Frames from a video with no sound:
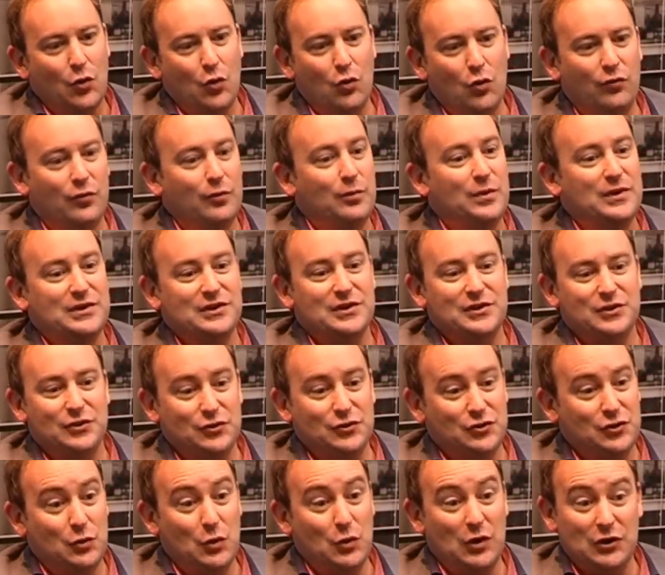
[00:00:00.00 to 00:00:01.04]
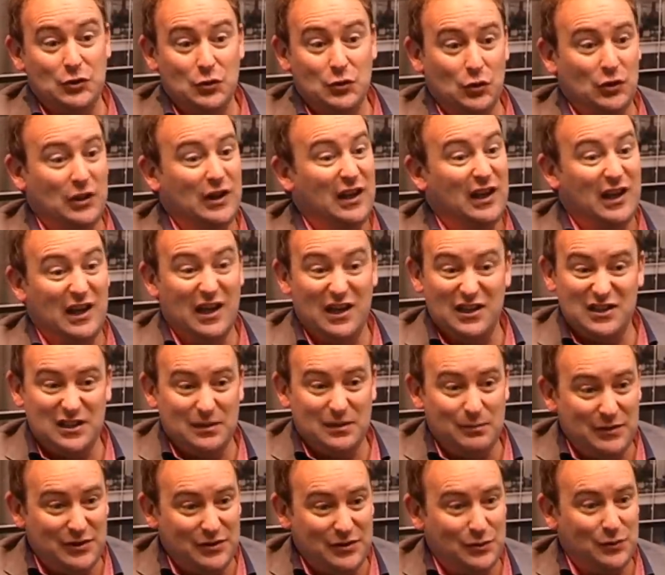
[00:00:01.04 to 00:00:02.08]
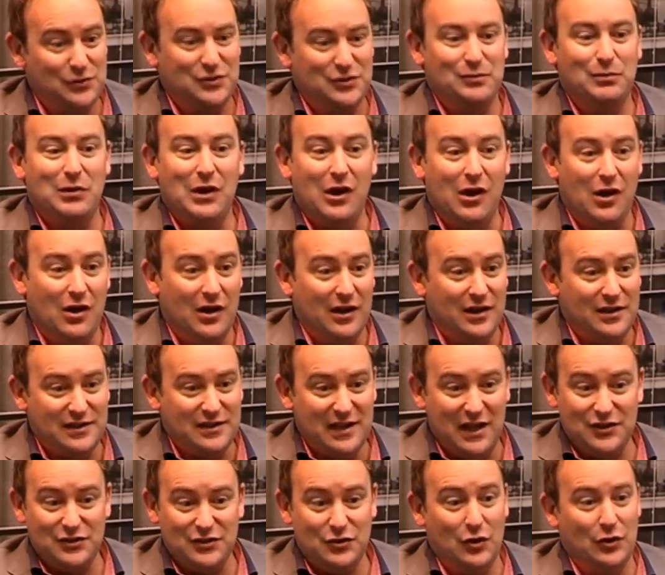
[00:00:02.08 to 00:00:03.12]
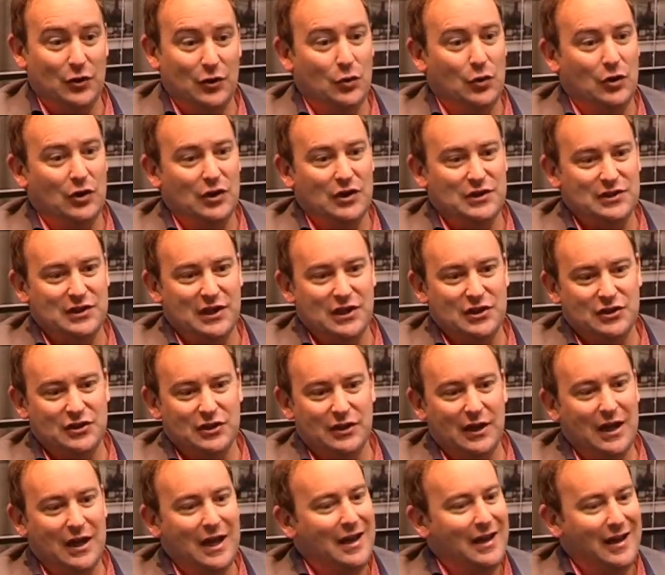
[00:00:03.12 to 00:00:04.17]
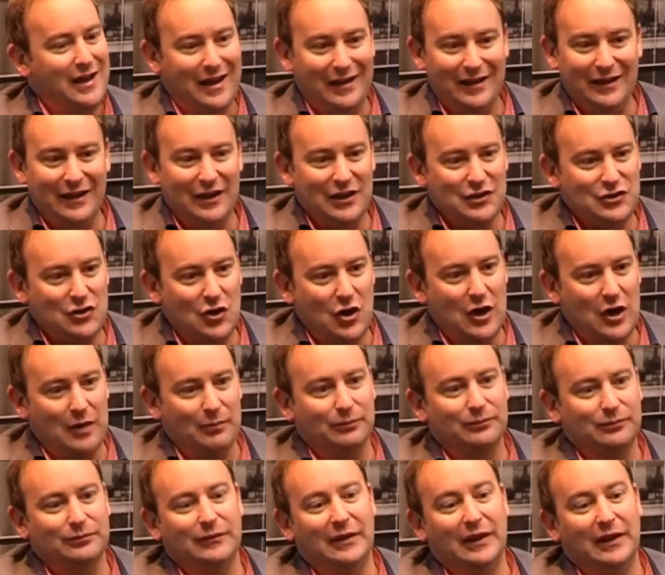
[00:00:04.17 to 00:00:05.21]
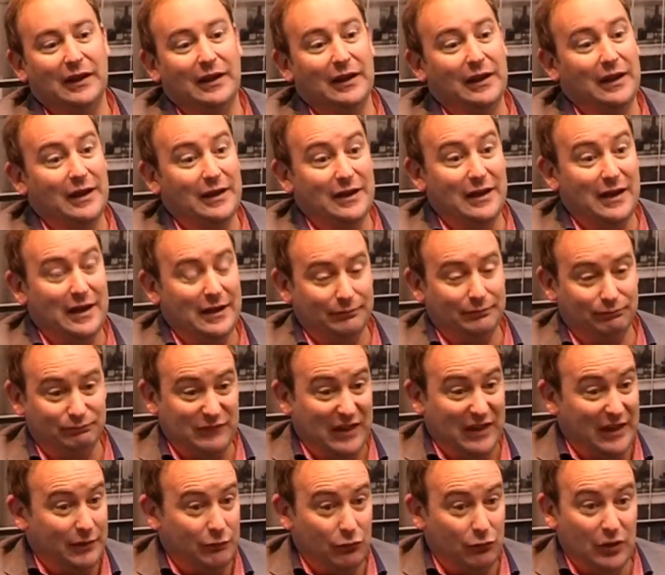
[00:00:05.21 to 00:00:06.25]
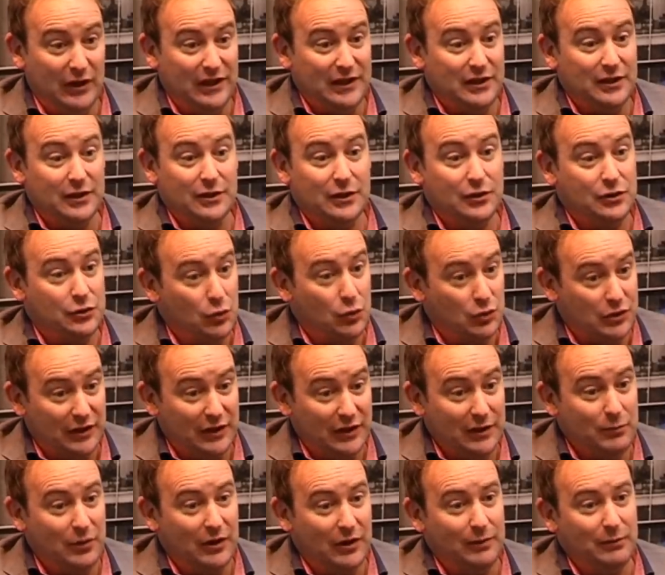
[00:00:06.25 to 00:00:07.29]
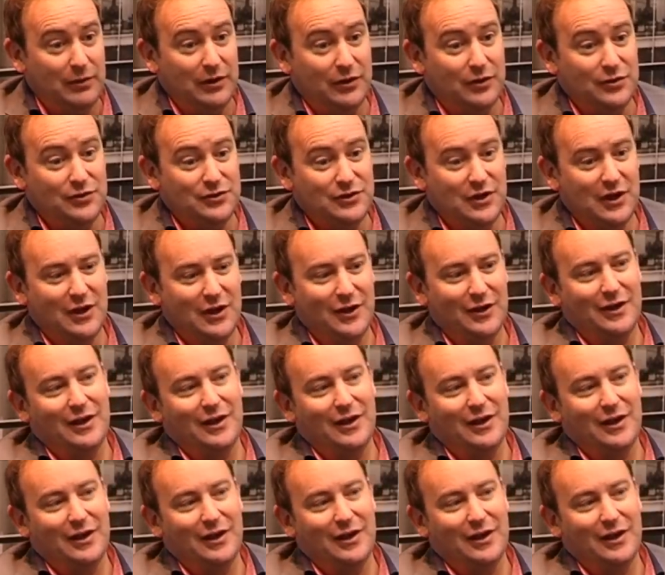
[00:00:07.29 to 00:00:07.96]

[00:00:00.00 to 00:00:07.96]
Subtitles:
or for businesses who want to talk to their customers or suppliers outside of the organisation at any time and really can talk to anybody, because